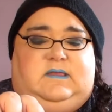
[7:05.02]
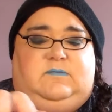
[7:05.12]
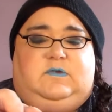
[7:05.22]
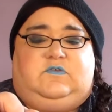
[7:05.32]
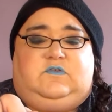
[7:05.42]

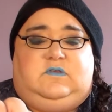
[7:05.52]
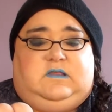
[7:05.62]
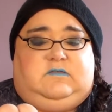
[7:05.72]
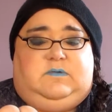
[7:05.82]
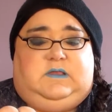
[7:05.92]
Which,
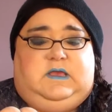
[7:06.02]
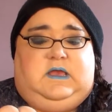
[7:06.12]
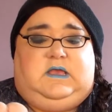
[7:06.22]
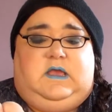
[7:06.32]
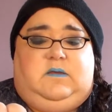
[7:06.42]
that's really
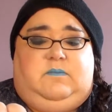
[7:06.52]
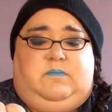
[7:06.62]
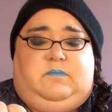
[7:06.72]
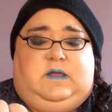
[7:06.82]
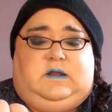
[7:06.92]
icky.
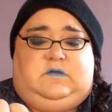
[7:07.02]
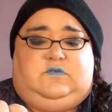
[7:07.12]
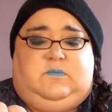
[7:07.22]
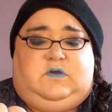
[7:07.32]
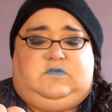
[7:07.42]
And I
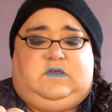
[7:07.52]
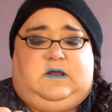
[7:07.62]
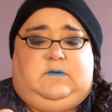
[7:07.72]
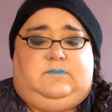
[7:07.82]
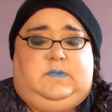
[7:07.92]
should wash that
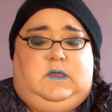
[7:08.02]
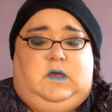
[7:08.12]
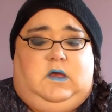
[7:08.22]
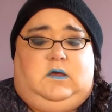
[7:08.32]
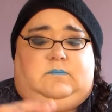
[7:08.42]
out.
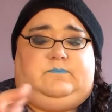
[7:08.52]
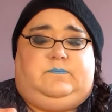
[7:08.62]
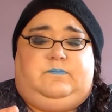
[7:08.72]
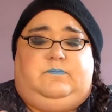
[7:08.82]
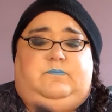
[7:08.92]

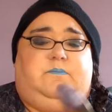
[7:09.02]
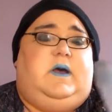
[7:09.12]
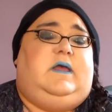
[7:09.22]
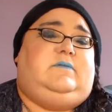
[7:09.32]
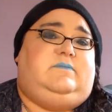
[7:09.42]

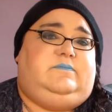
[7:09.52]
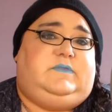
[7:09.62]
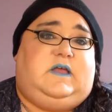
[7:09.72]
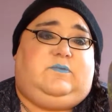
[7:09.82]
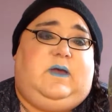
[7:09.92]
But
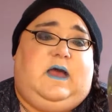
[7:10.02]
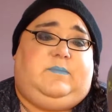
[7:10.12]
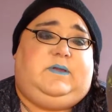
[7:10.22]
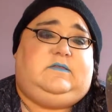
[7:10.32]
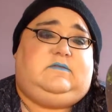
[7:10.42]
that's what
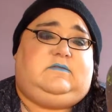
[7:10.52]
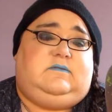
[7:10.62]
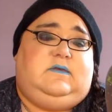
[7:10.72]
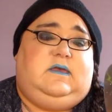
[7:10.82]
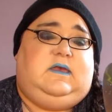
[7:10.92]

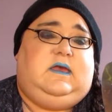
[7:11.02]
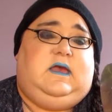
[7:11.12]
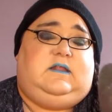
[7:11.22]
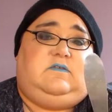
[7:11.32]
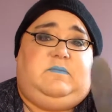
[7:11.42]
happens.
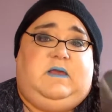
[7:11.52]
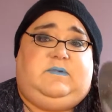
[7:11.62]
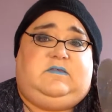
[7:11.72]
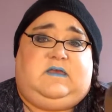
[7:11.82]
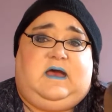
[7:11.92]
And it's made
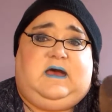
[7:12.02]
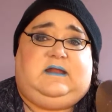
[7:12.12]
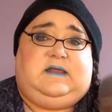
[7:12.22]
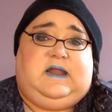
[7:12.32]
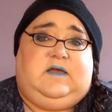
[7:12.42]
me
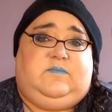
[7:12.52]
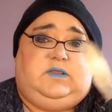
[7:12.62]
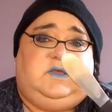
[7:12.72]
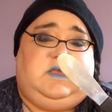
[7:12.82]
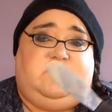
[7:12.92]
sad. And I've
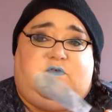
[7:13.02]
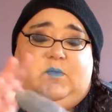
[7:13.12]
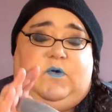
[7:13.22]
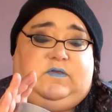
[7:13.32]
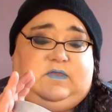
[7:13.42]
been looking for
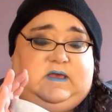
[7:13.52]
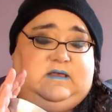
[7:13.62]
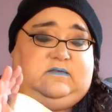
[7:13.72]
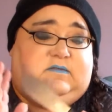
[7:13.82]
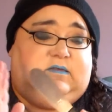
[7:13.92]
more of
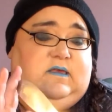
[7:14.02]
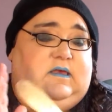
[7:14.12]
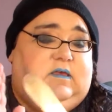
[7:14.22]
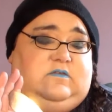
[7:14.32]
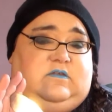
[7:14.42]
these.
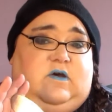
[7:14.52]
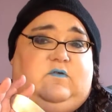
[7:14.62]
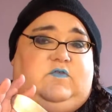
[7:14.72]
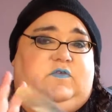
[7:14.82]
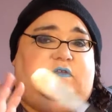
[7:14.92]
So
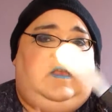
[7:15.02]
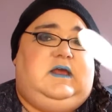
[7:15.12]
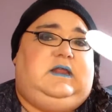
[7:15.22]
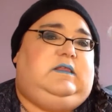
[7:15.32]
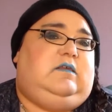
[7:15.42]
if you see
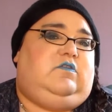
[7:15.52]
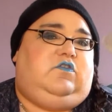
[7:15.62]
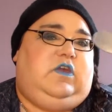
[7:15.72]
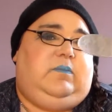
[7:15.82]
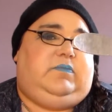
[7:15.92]
any of this
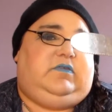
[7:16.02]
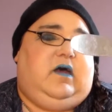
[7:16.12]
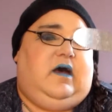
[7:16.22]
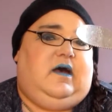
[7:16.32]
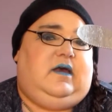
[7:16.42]
shape,
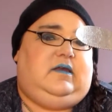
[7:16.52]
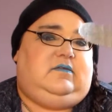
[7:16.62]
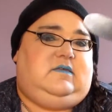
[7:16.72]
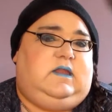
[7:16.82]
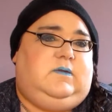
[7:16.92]

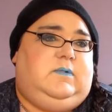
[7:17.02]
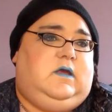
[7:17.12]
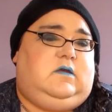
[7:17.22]
size, anywhere.